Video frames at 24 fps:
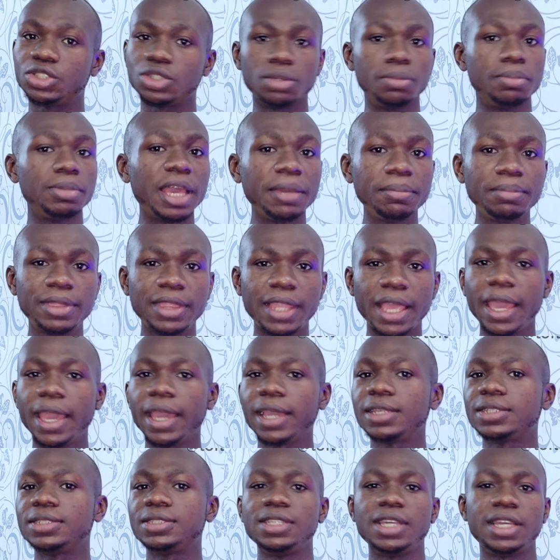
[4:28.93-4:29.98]
Sublime
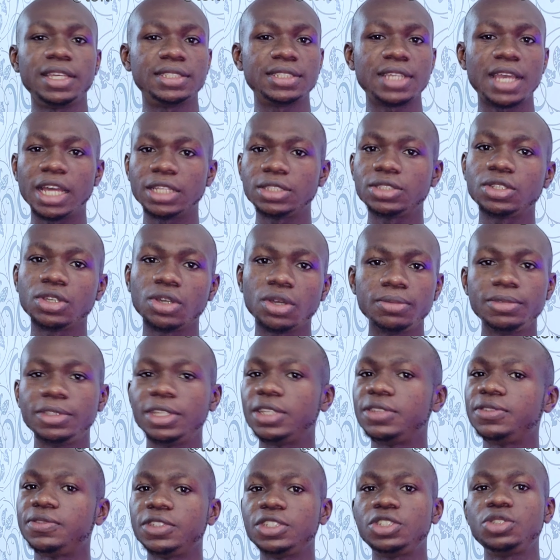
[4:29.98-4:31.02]
Text, there's Atom,
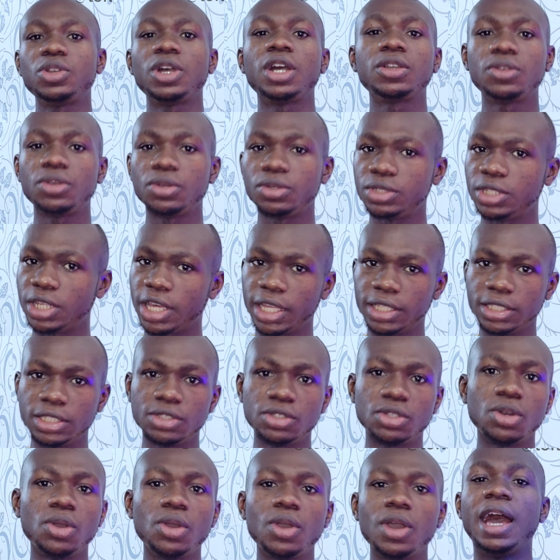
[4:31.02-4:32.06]
there's Visual Code
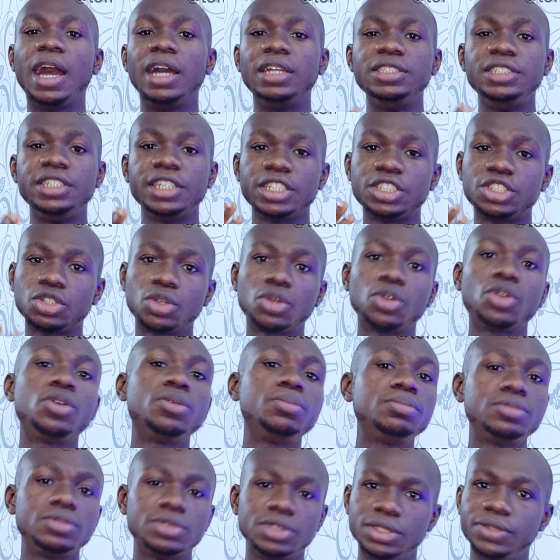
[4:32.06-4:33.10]
Editor, and there's
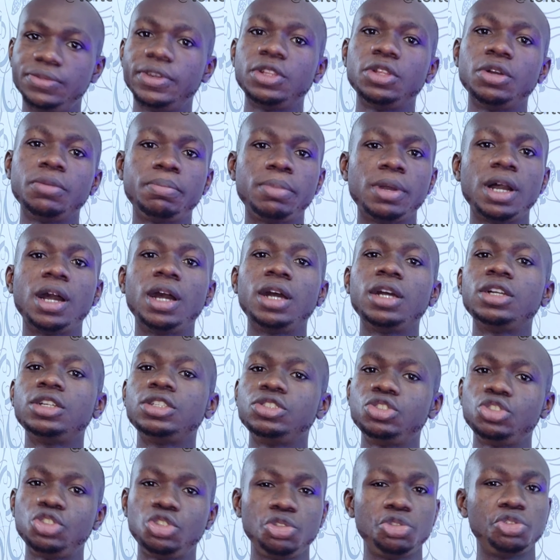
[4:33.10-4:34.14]
Chrome Developer
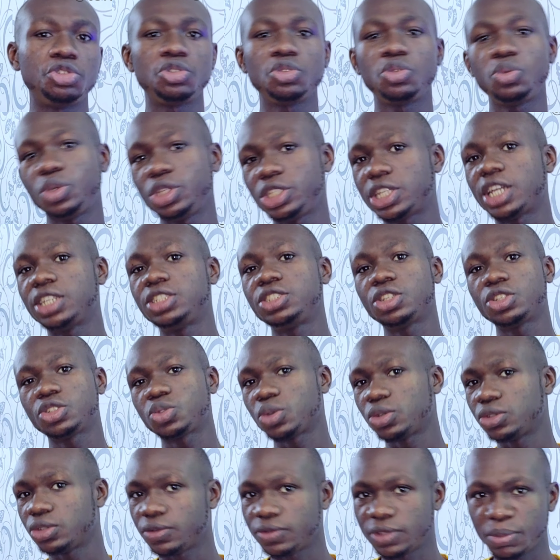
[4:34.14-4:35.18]
Tools, which are
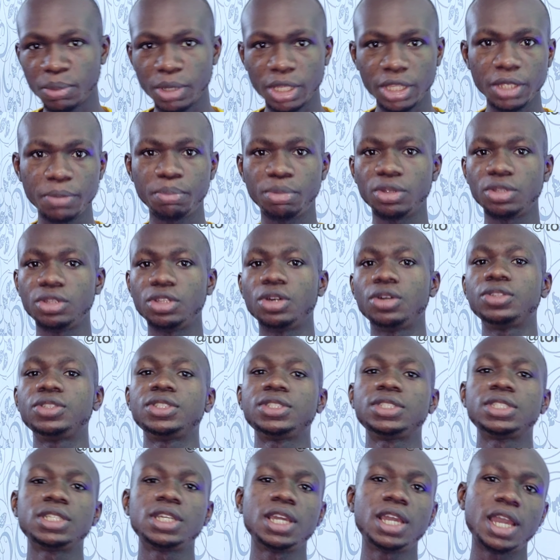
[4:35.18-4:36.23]
just one of the many
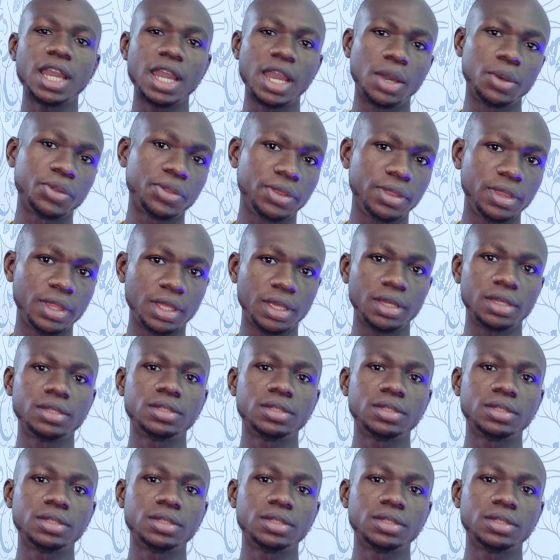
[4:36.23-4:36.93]
products out there.